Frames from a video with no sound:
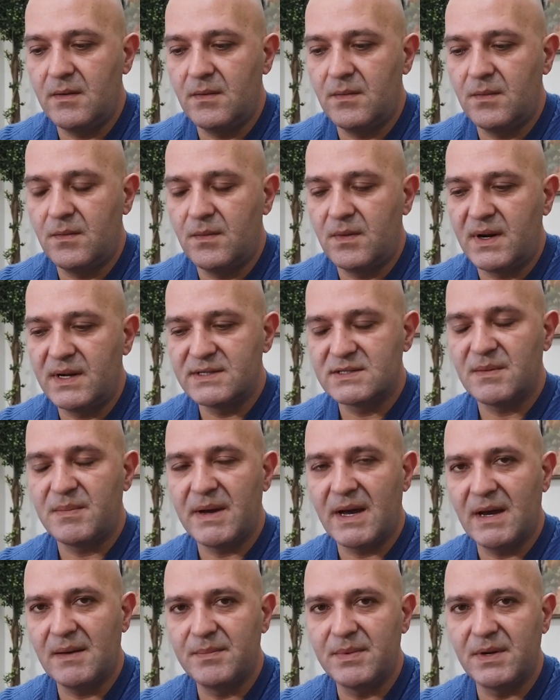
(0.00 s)
What ends up
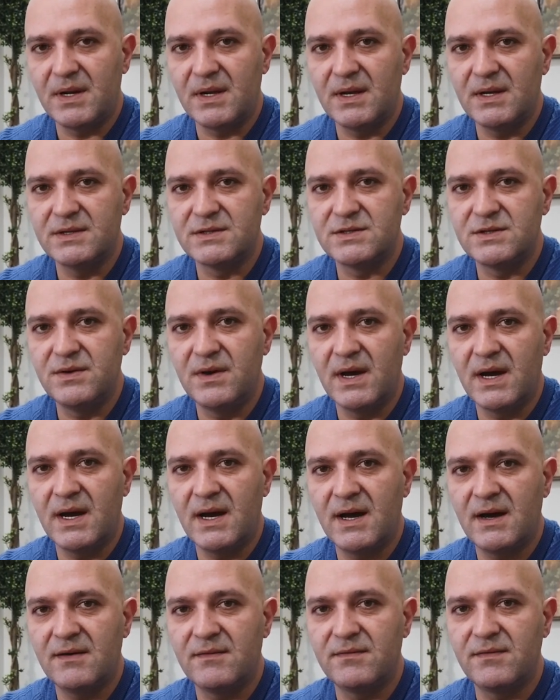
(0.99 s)
happening is you
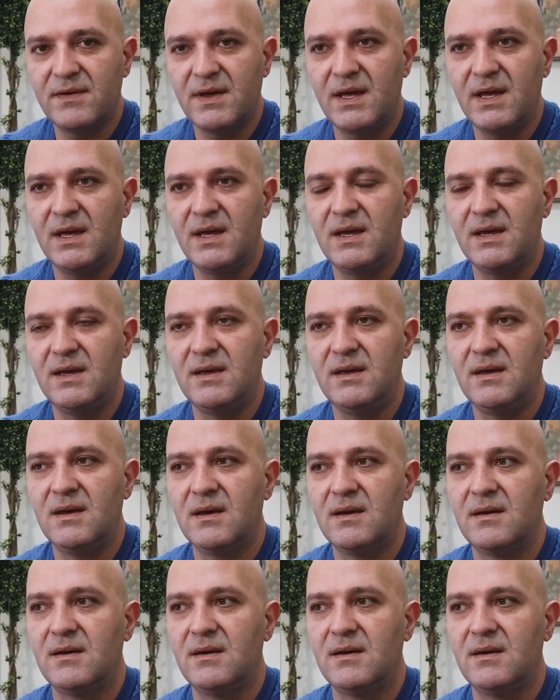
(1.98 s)
have a